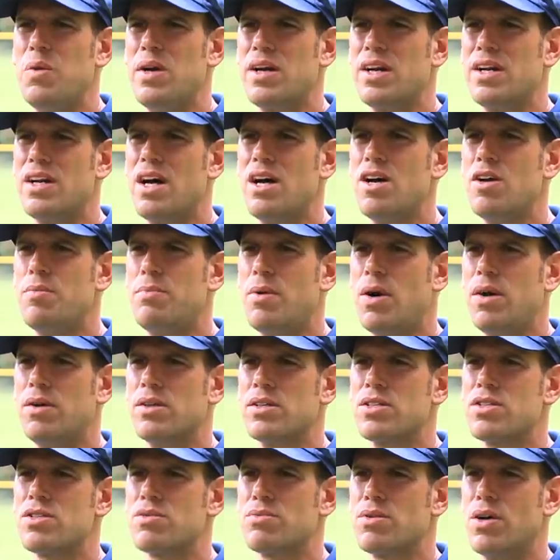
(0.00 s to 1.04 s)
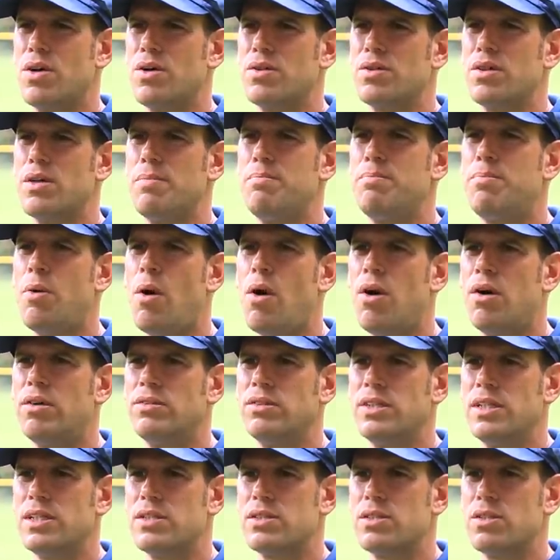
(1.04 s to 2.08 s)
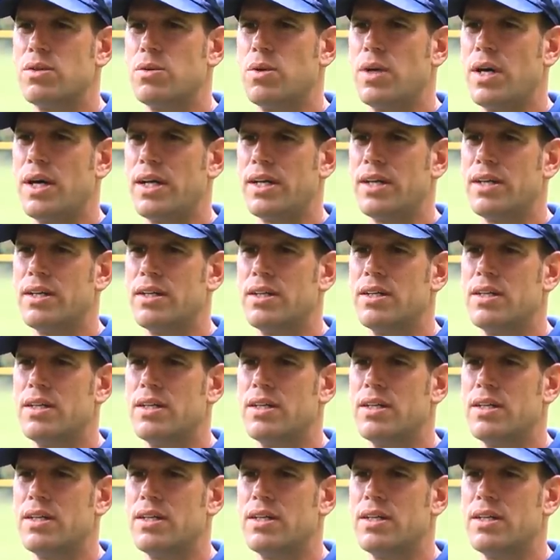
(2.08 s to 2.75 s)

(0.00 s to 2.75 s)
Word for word: when a knuckleball is thrown, the ball leads the way.